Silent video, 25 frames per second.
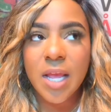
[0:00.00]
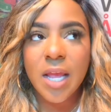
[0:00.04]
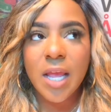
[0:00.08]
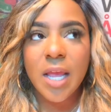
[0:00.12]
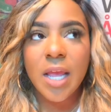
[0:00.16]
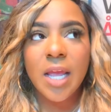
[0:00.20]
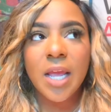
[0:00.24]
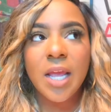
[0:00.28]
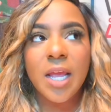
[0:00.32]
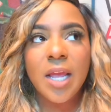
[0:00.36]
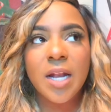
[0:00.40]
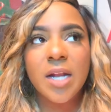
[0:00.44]

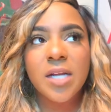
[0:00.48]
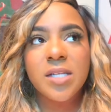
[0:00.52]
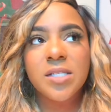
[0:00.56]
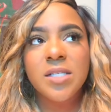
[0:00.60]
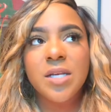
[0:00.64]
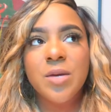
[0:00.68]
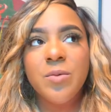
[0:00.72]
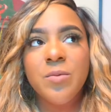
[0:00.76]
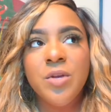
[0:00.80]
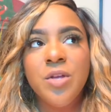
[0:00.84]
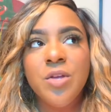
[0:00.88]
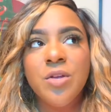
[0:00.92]
And I
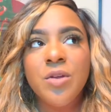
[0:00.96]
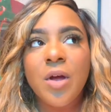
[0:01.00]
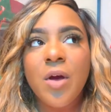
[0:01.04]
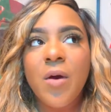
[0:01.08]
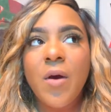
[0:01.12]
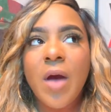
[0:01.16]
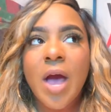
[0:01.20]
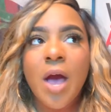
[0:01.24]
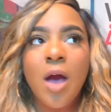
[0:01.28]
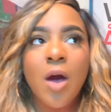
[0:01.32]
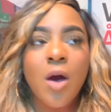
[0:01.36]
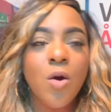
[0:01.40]
said, well, you
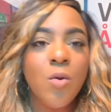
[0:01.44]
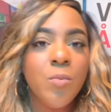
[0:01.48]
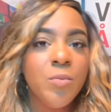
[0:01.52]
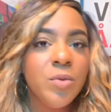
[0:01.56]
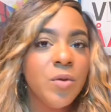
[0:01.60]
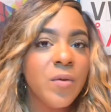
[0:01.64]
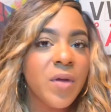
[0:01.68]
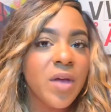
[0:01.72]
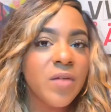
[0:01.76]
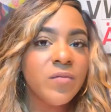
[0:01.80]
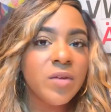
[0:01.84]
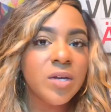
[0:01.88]
know, I hope
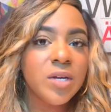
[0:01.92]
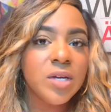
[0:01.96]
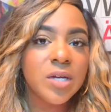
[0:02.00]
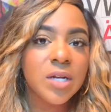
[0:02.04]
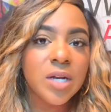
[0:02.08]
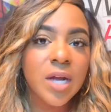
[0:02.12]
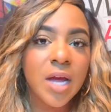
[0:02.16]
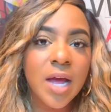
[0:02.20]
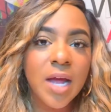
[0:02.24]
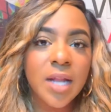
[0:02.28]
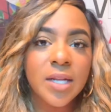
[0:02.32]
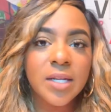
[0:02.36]
you have a
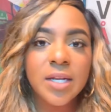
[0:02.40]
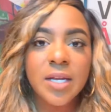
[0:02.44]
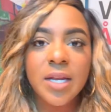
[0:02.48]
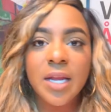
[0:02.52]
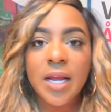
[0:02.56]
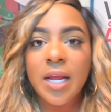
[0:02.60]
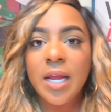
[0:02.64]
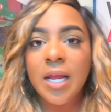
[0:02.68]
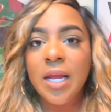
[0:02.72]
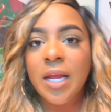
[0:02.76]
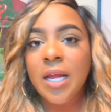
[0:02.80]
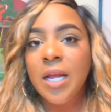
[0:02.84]
good
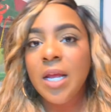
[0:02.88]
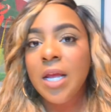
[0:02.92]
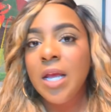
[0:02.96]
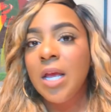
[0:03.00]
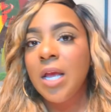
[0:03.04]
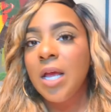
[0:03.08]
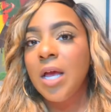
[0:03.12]
holiday.